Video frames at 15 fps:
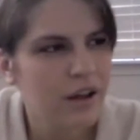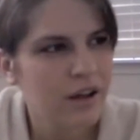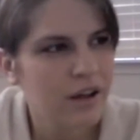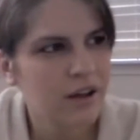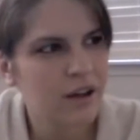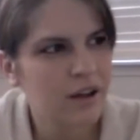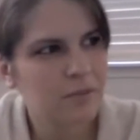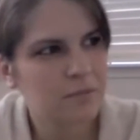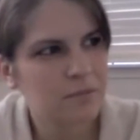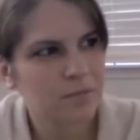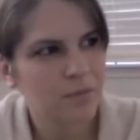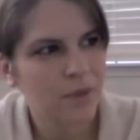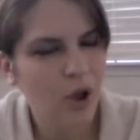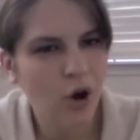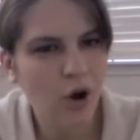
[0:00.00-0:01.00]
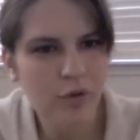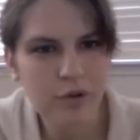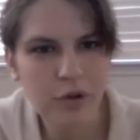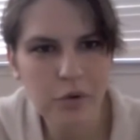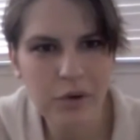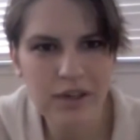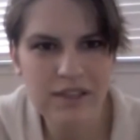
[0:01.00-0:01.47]

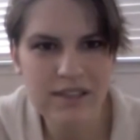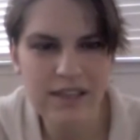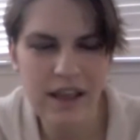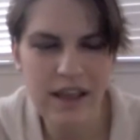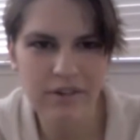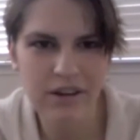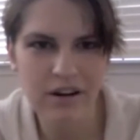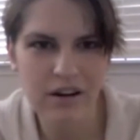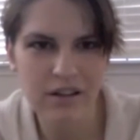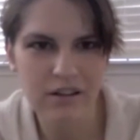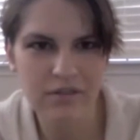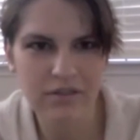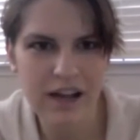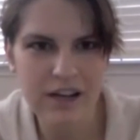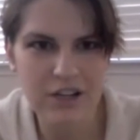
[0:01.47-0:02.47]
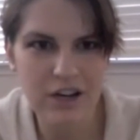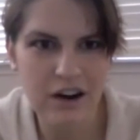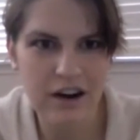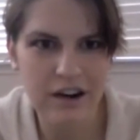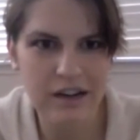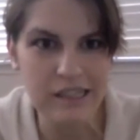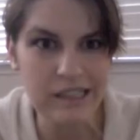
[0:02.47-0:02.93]
hopefully we can save it on the flash
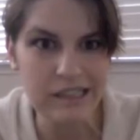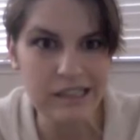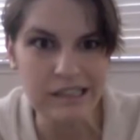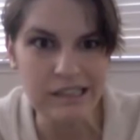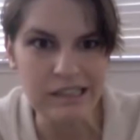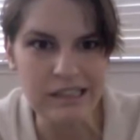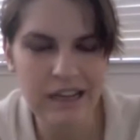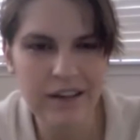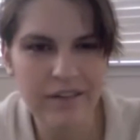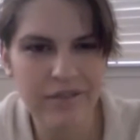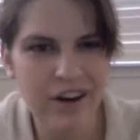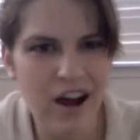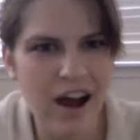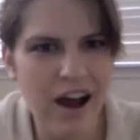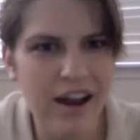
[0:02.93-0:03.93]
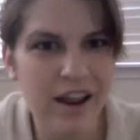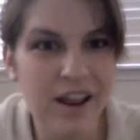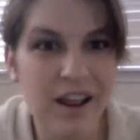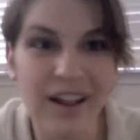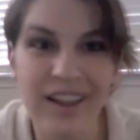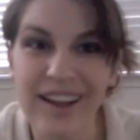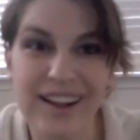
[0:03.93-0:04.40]
card. If not,
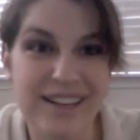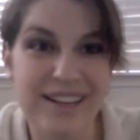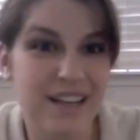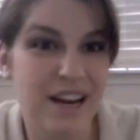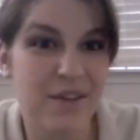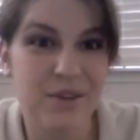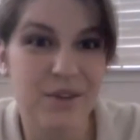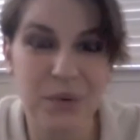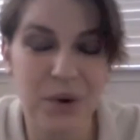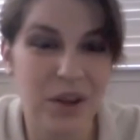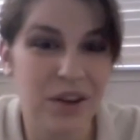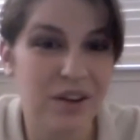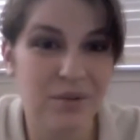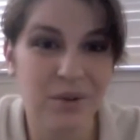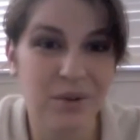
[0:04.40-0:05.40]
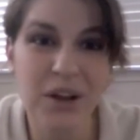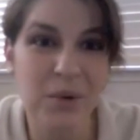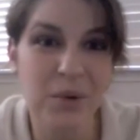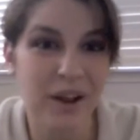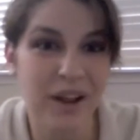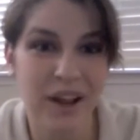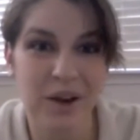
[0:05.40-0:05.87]
like I said, it was really
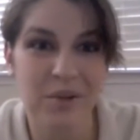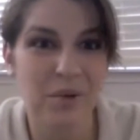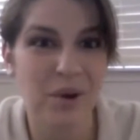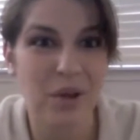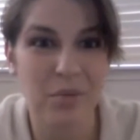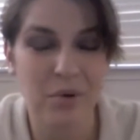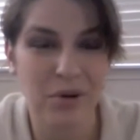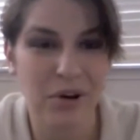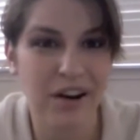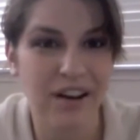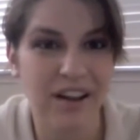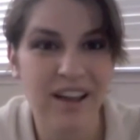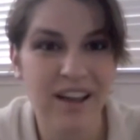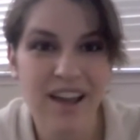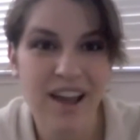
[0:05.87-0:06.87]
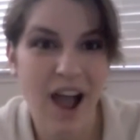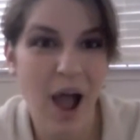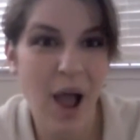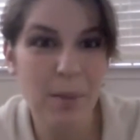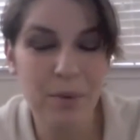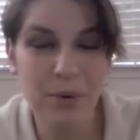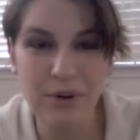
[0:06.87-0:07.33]
quick and really boring.
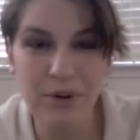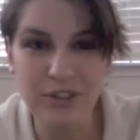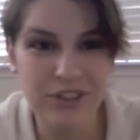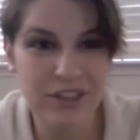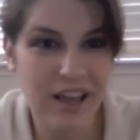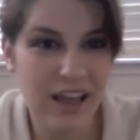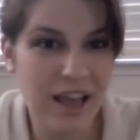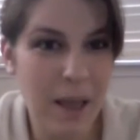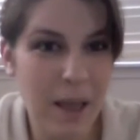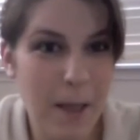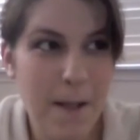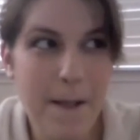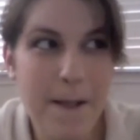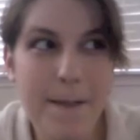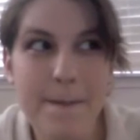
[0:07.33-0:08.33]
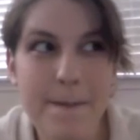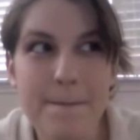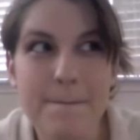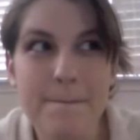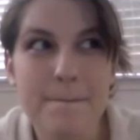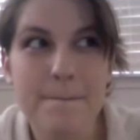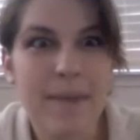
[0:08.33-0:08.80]
I pushed like
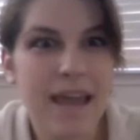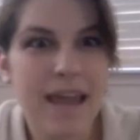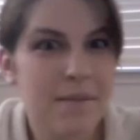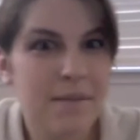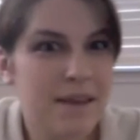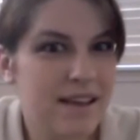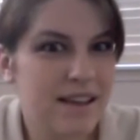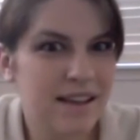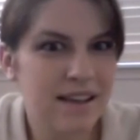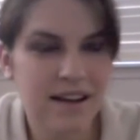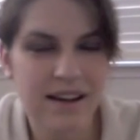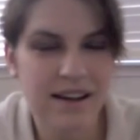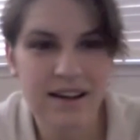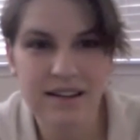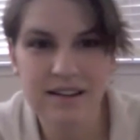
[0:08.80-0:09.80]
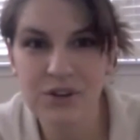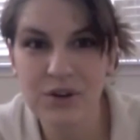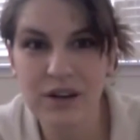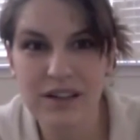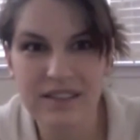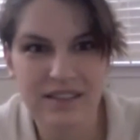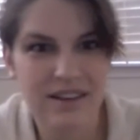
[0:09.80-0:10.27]
maybe
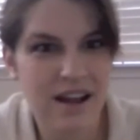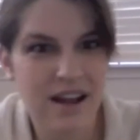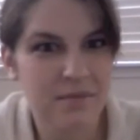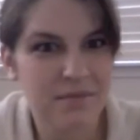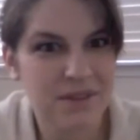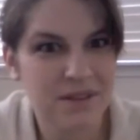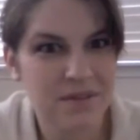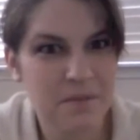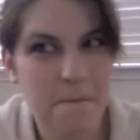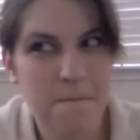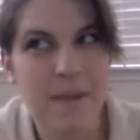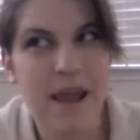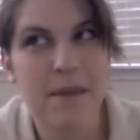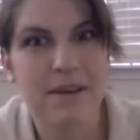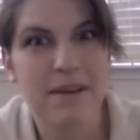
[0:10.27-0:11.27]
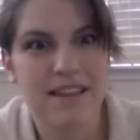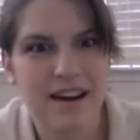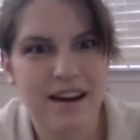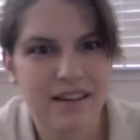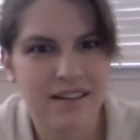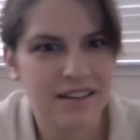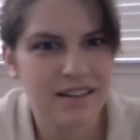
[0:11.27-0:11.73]
24 times, maybe
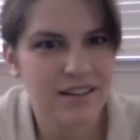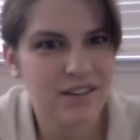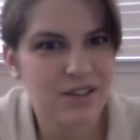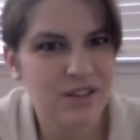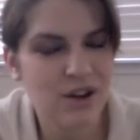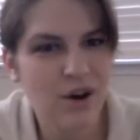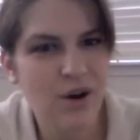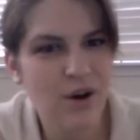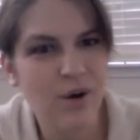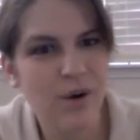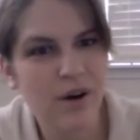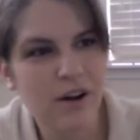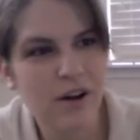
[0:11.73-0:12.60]
that. So